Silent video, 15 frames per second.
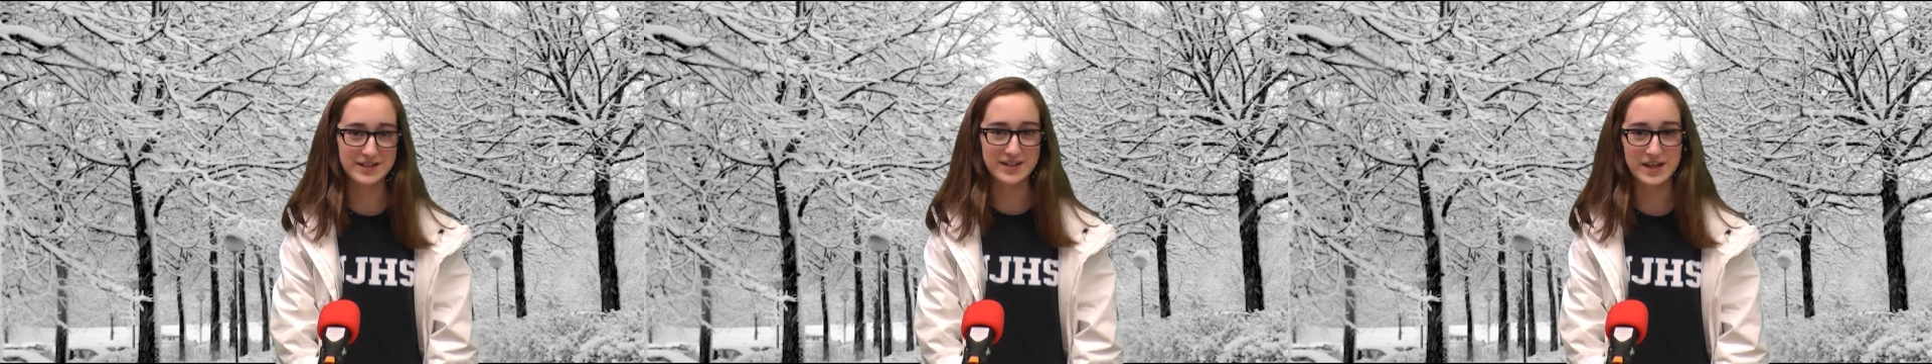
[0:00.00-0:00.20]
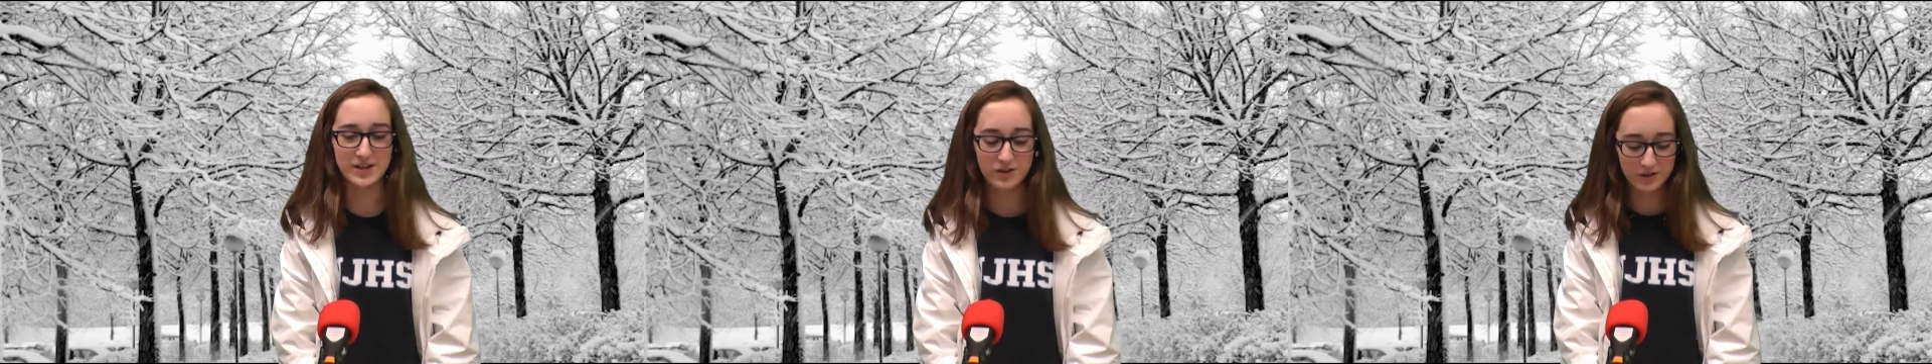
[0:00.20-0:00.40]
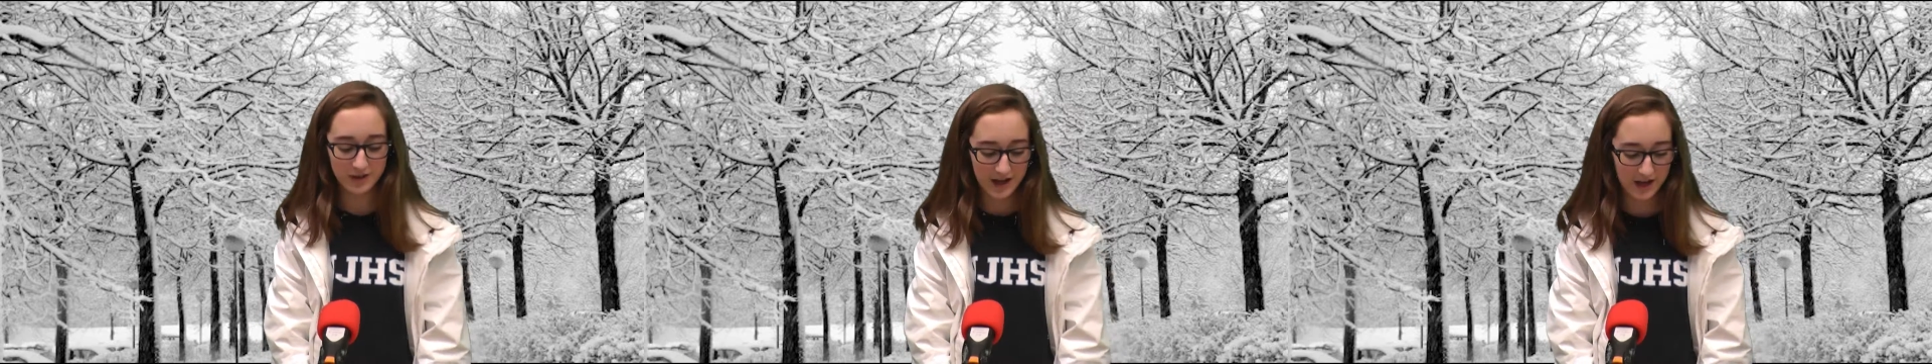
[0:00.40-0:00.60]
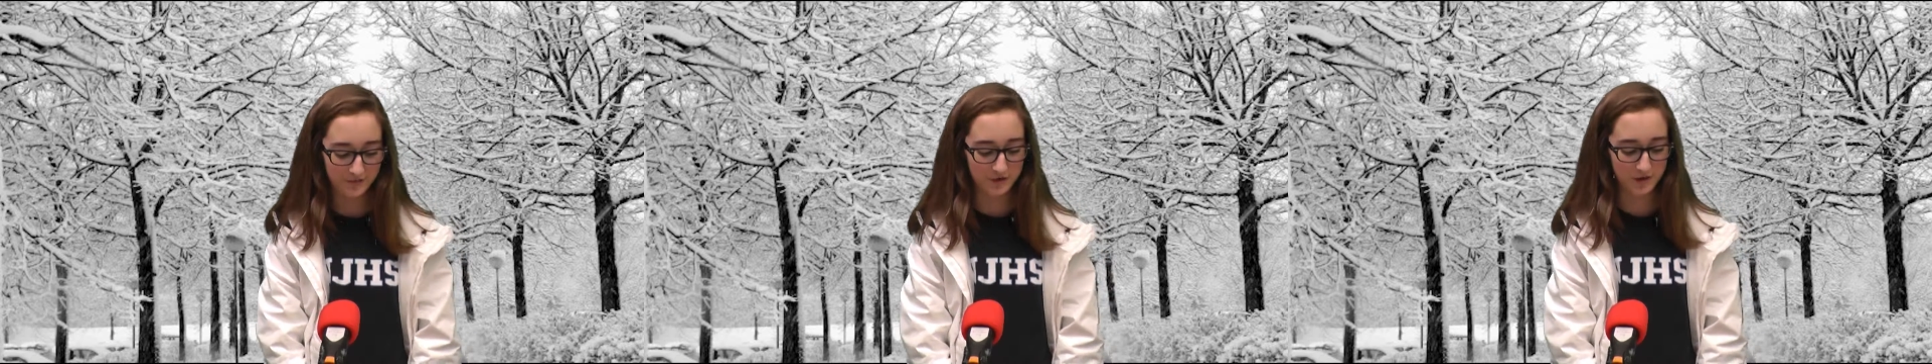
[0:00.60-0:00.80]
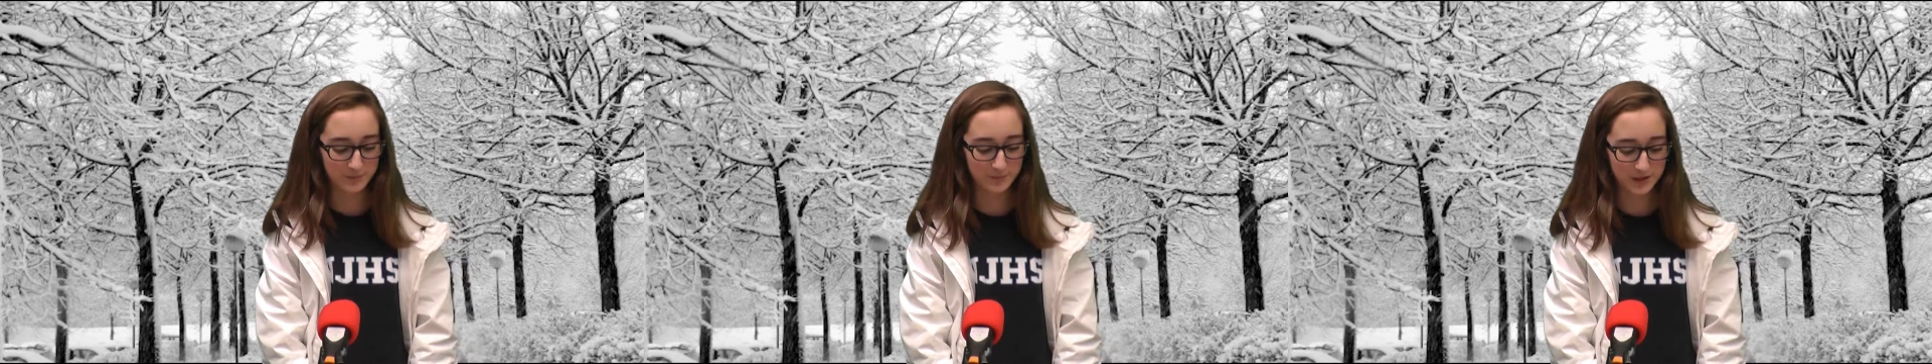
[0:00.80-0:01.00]
yellow line
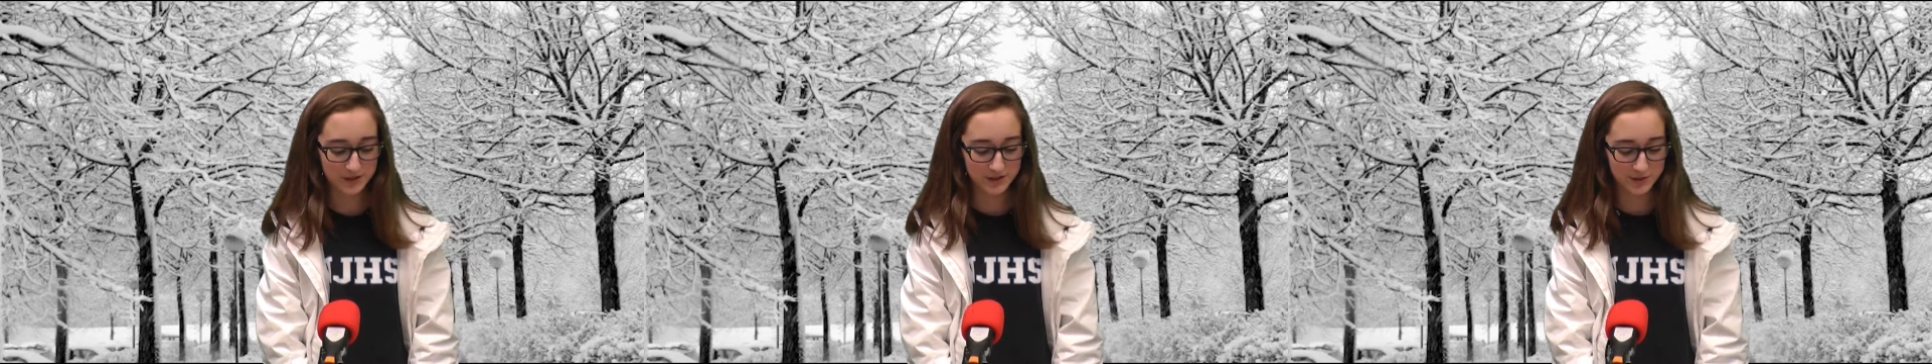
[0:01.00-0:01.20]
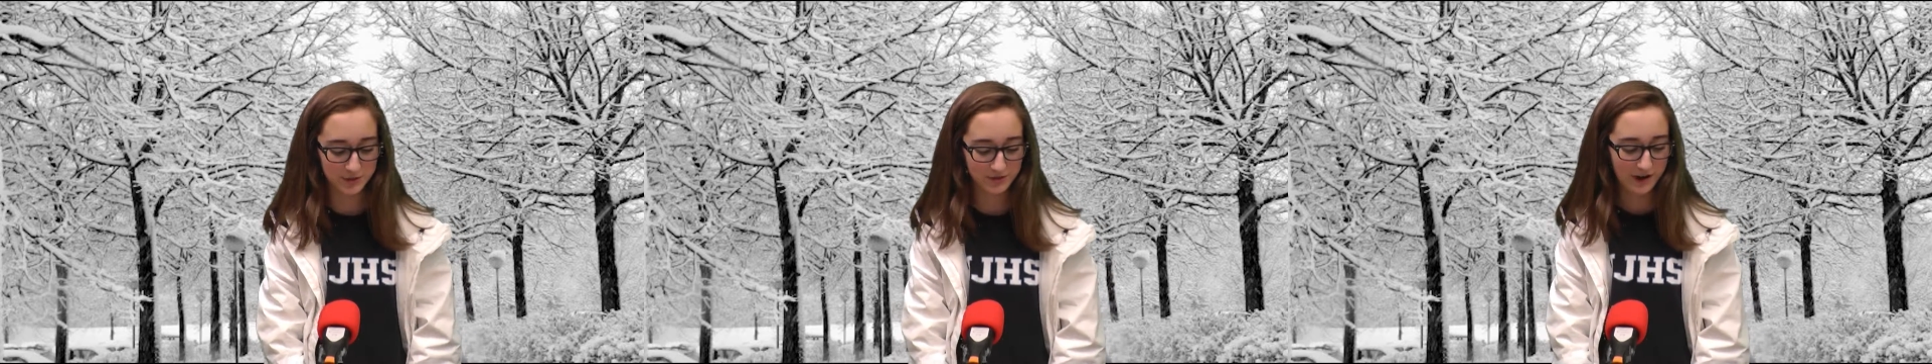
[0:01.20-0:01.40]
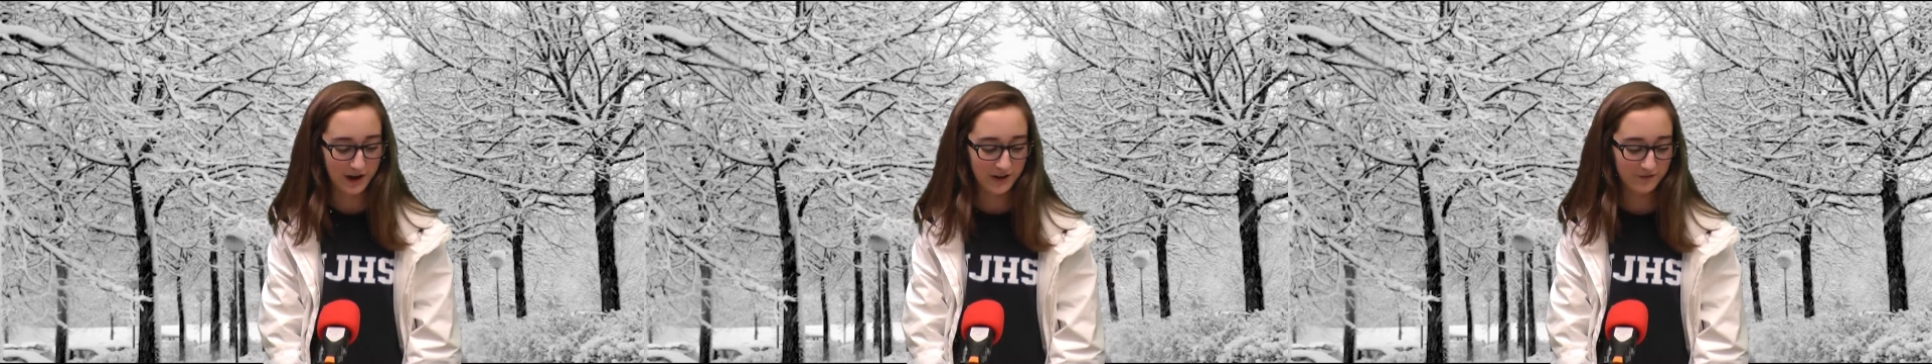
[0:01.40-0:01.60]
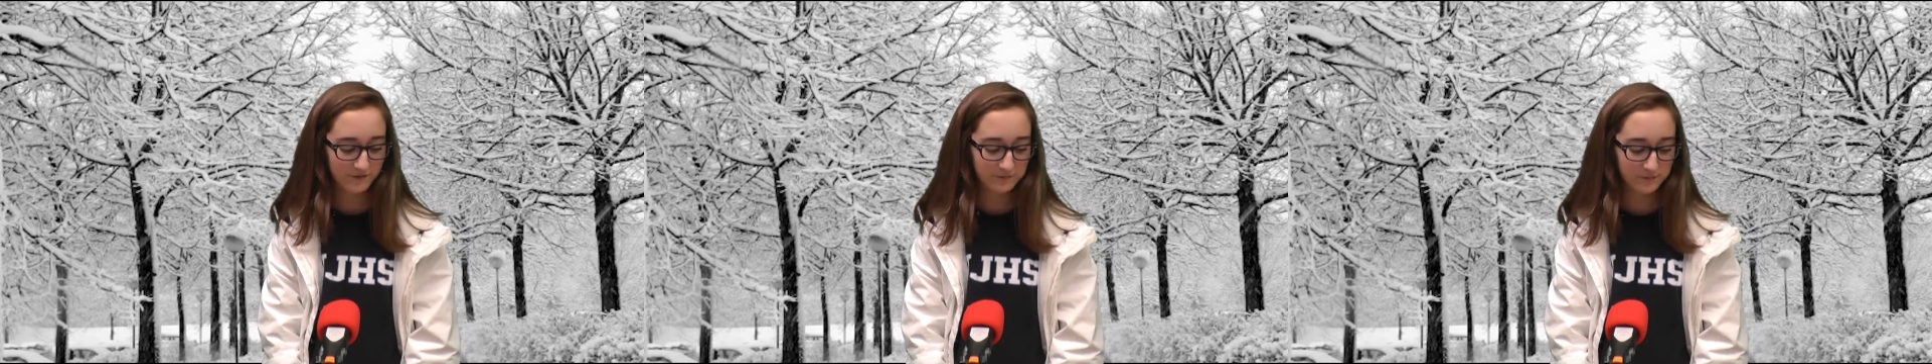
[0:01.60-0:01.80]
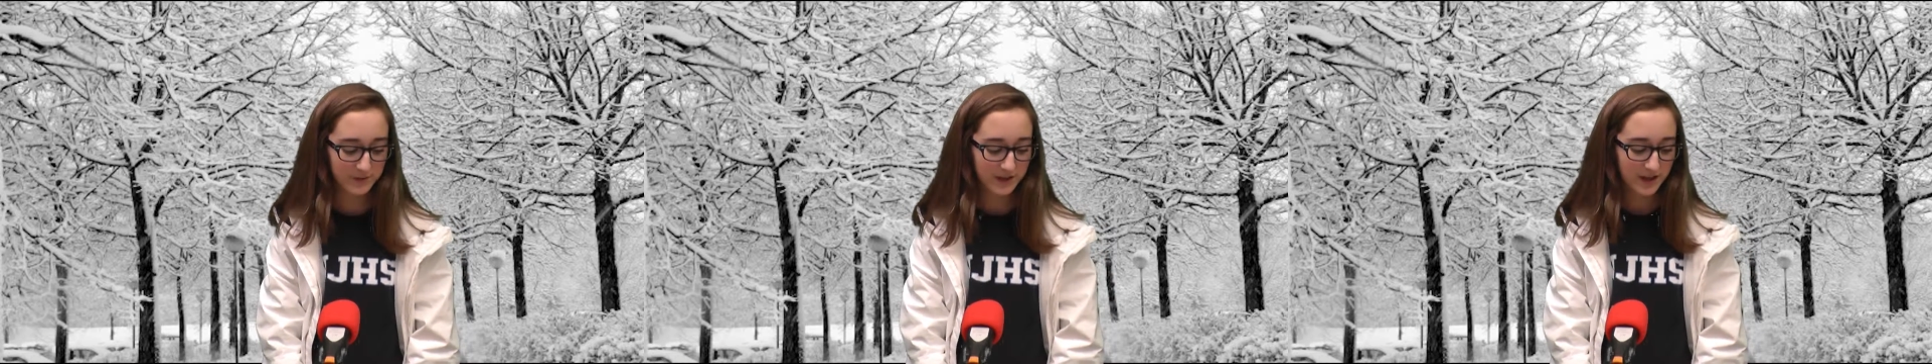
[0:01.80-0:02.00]
for your bus to arrive.
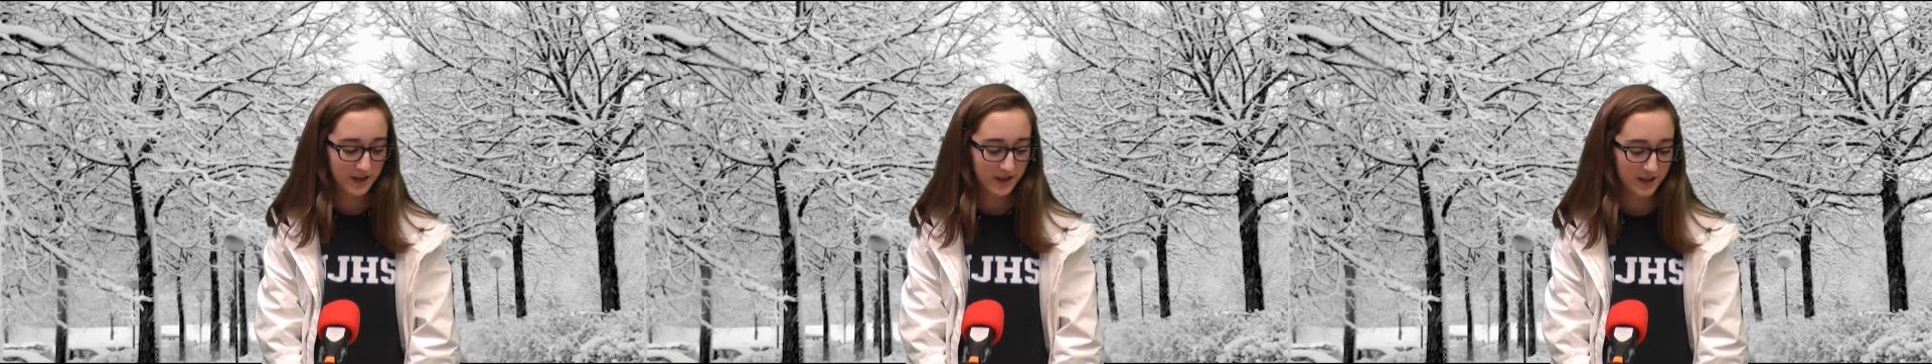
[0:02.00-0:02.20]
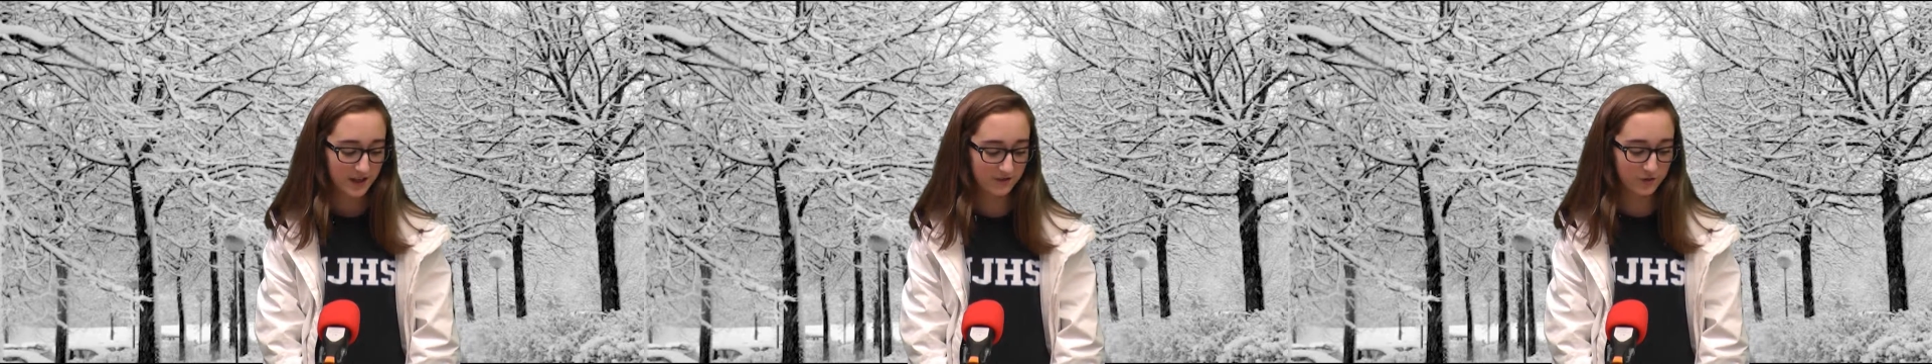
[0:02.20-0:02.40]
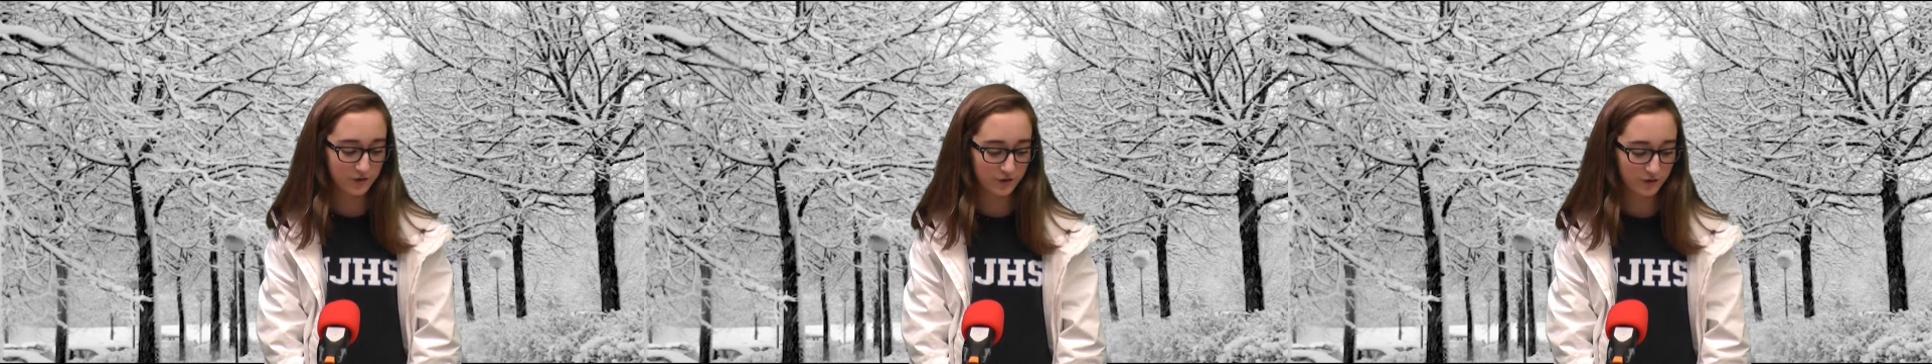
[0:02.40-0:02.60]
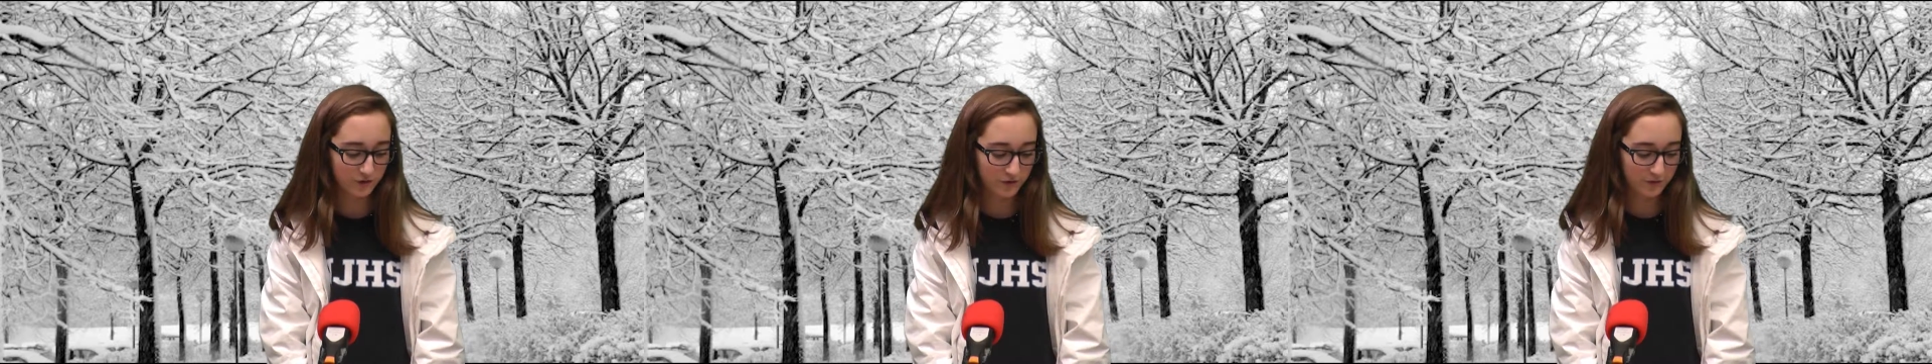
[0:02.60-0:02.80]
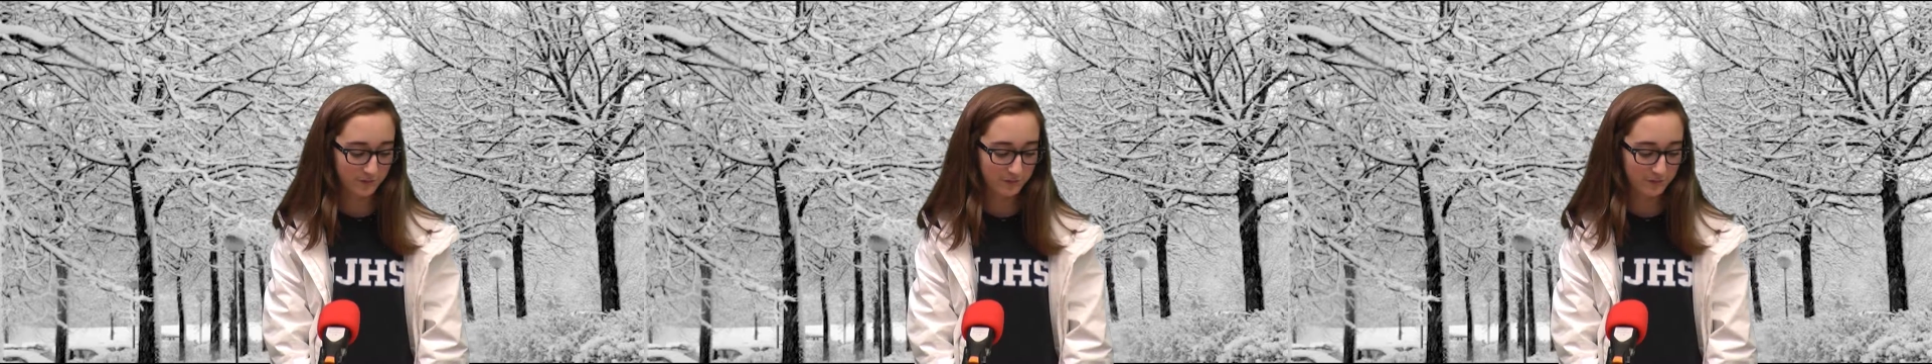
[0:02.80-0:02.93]
If your